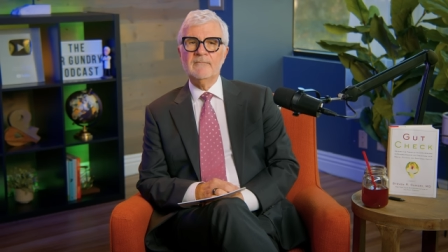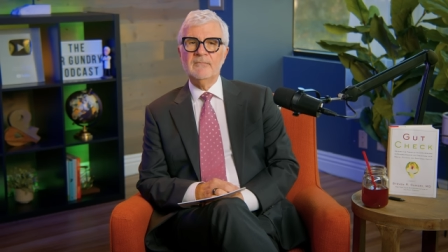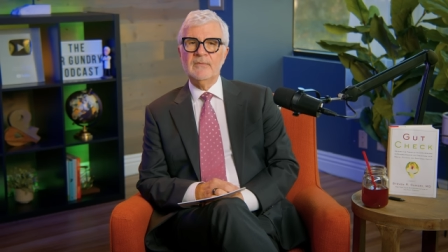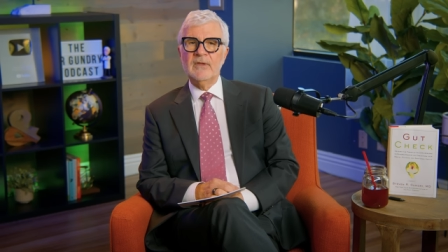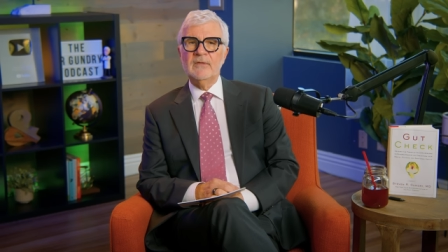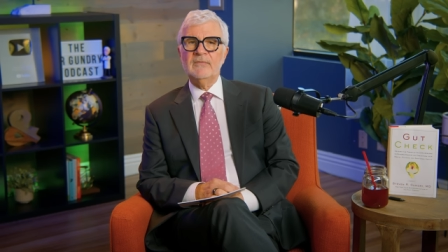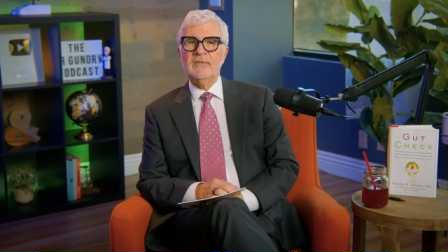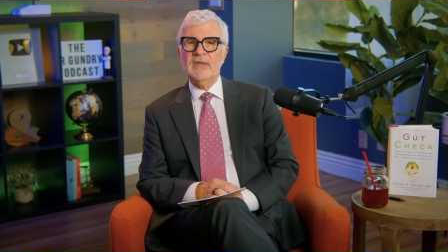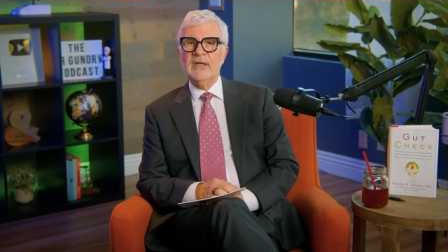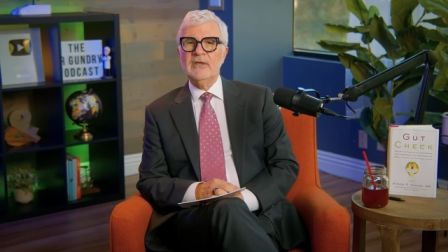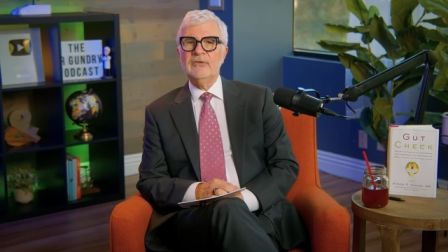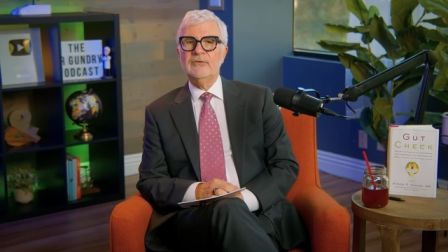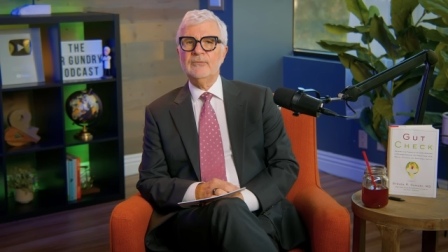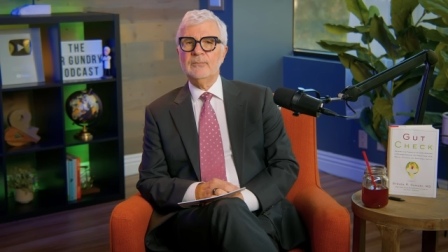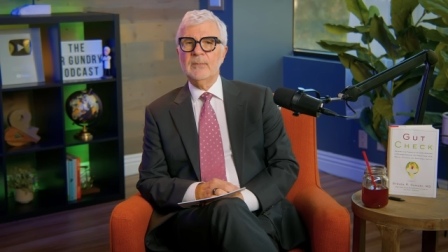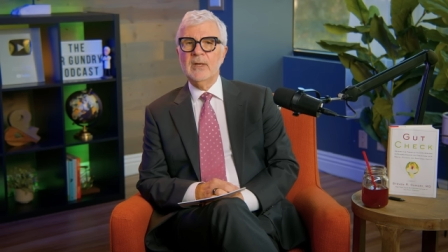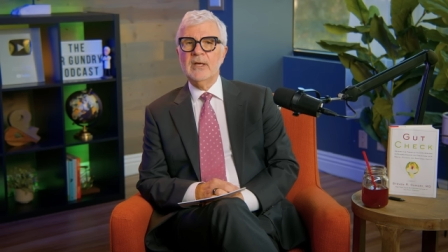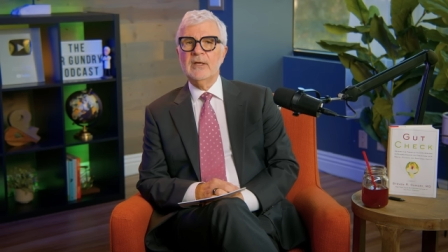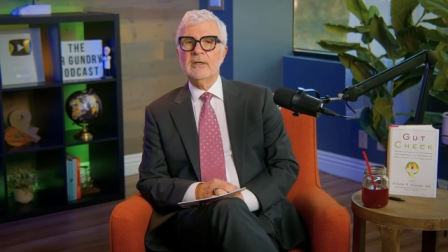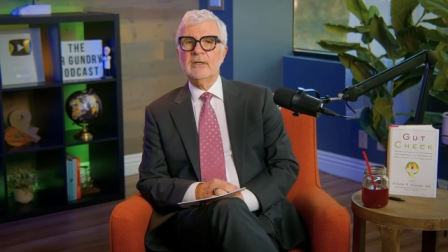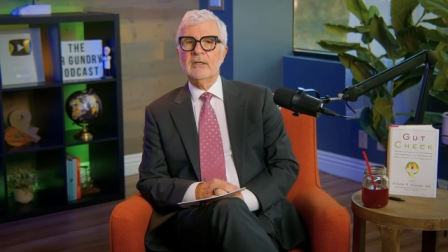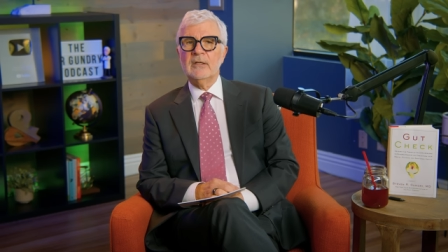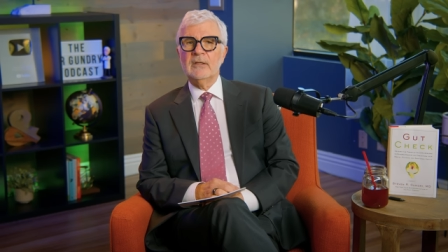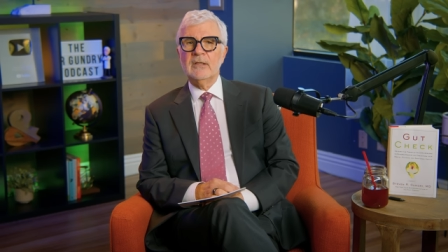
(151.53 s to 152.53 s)
that they
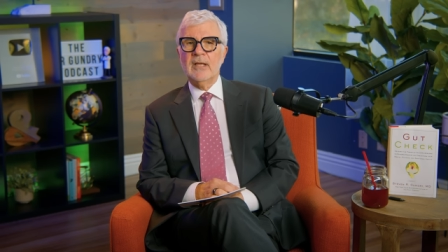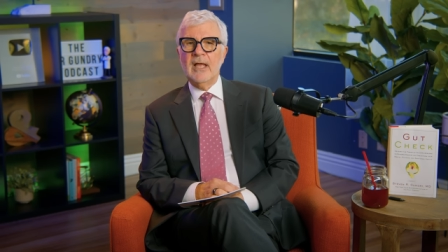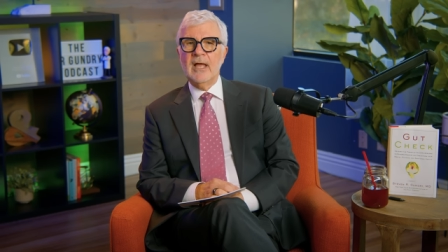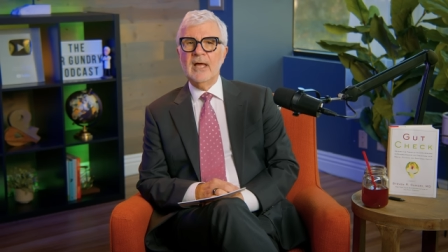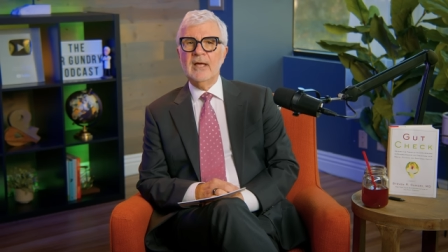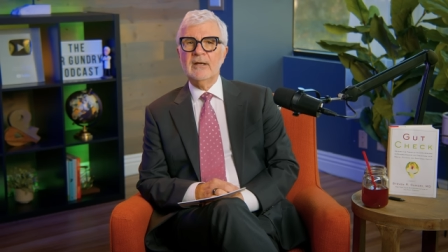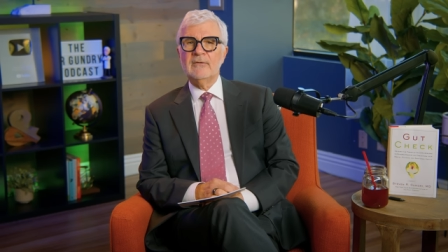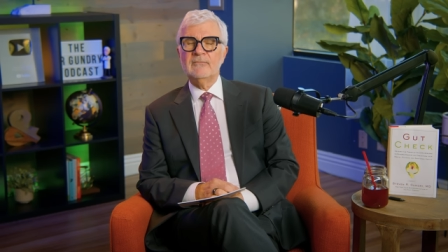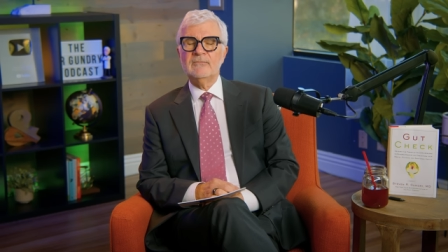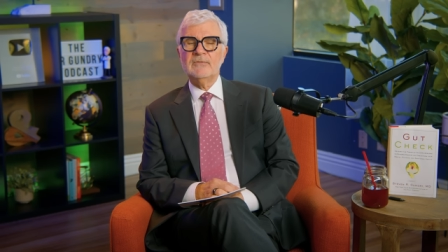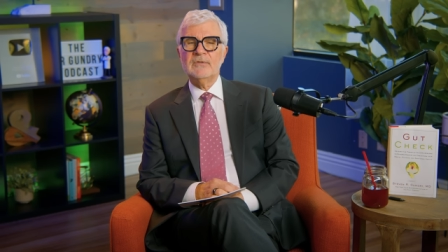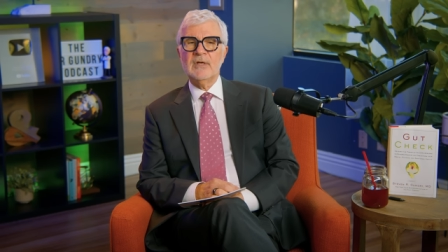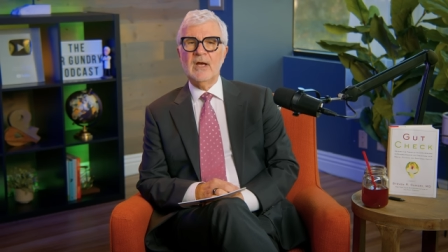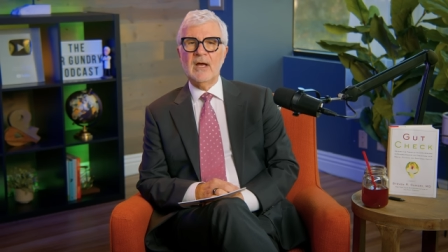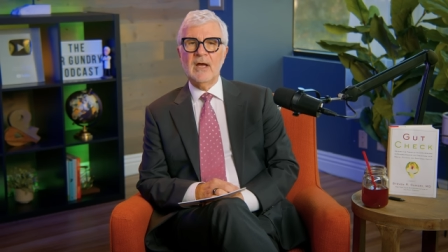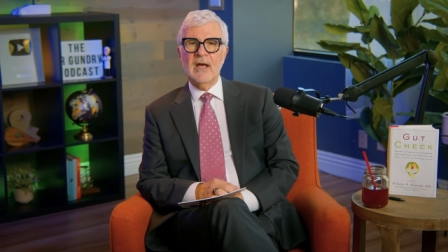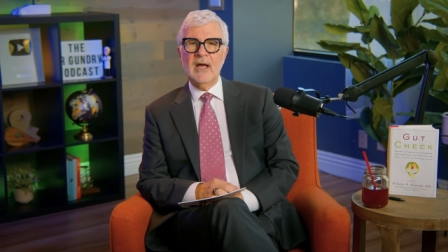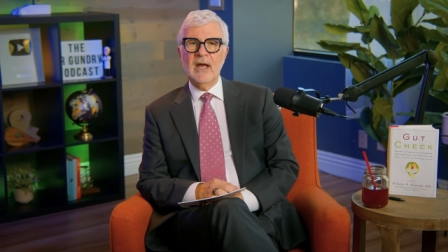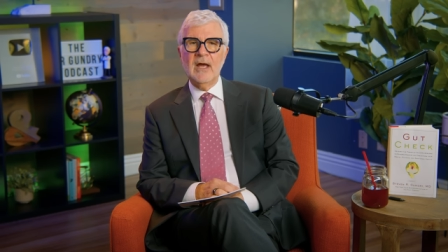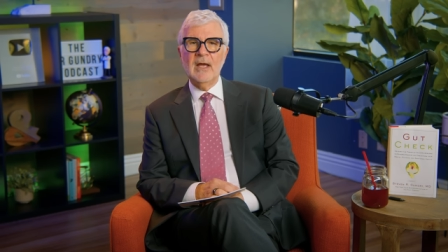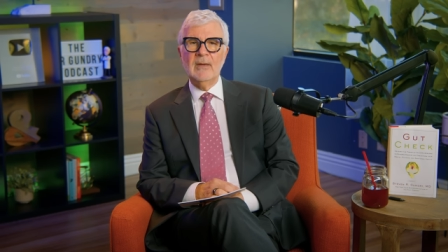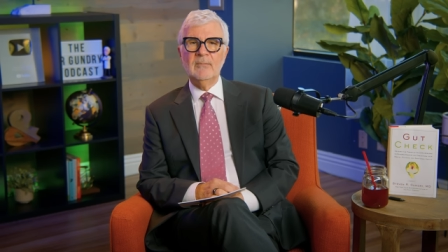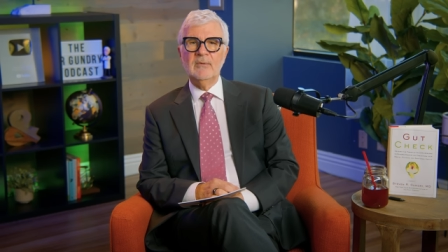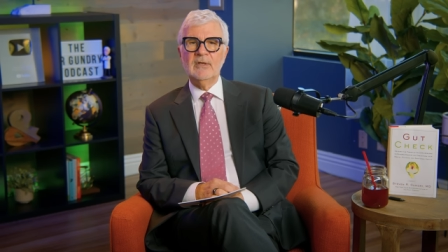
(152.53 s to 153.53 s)
spend a lot of
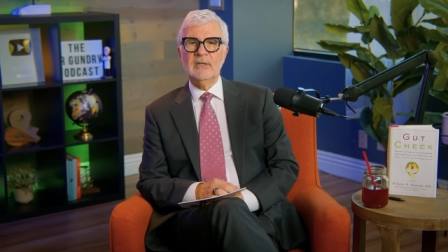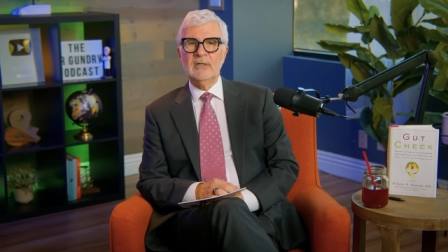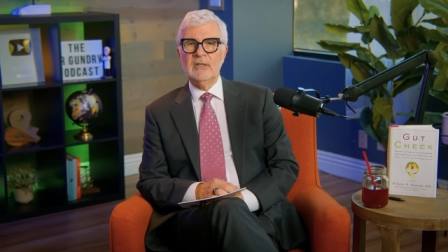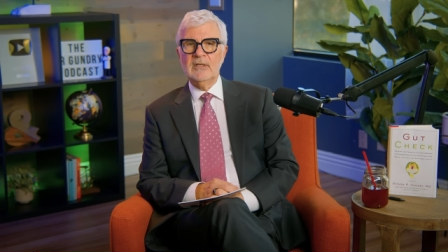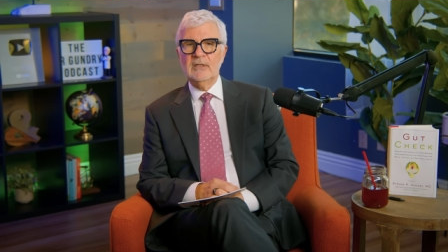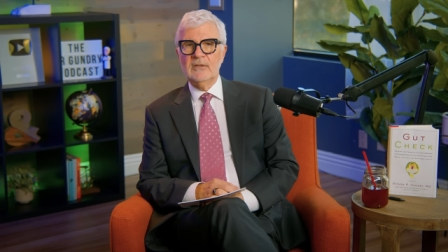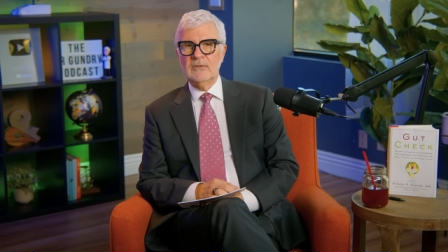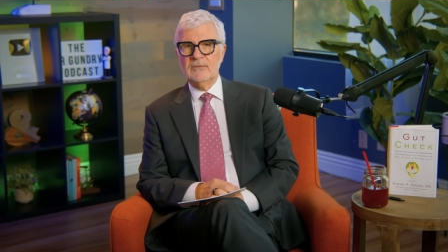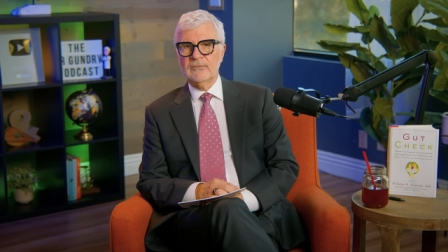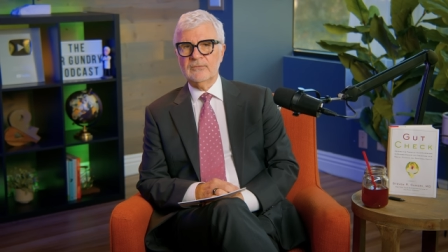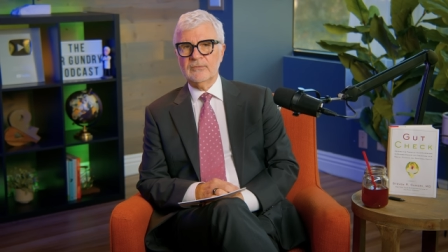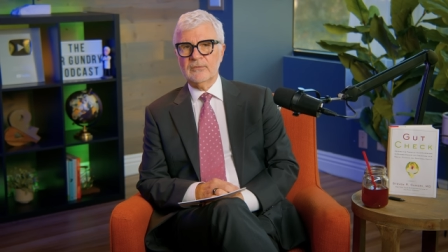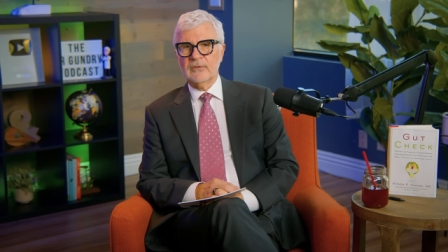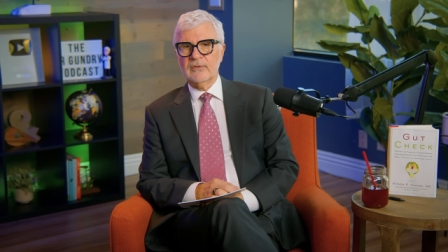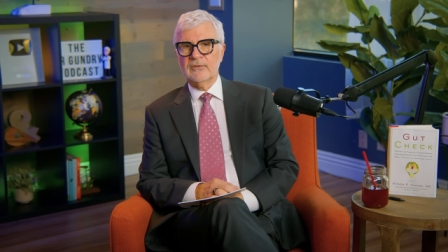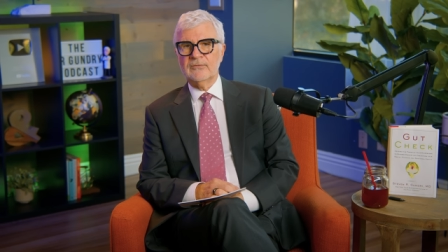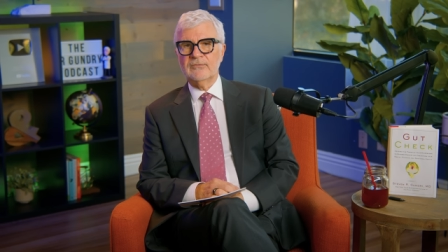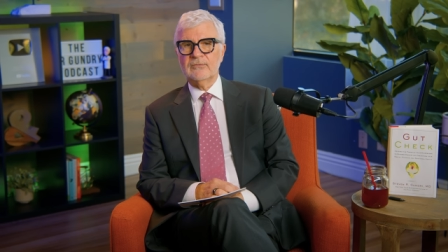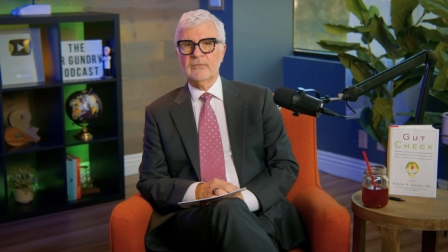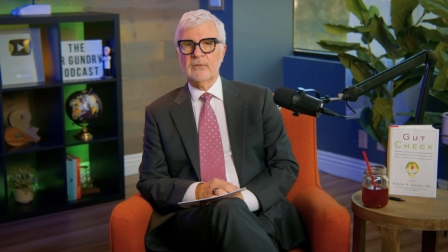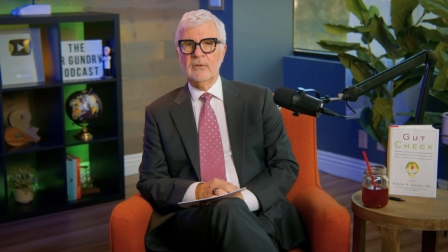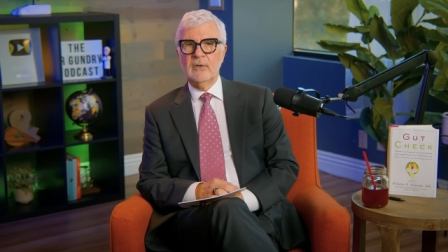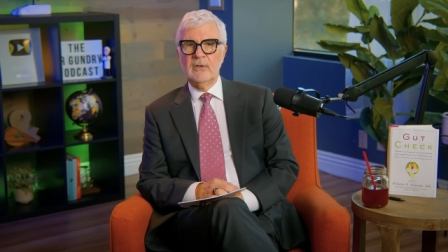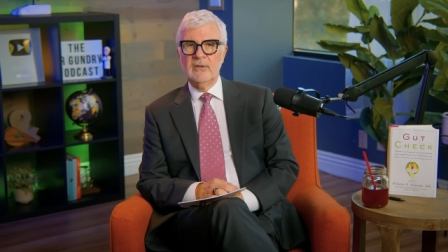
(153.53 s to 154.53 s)
time and
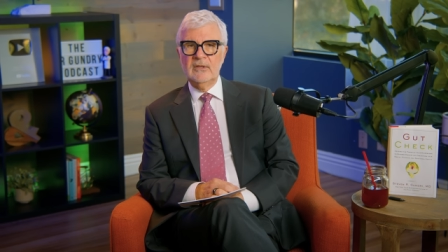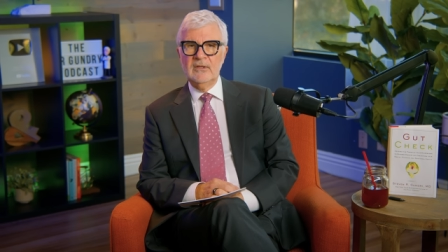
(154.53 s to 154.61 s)
interest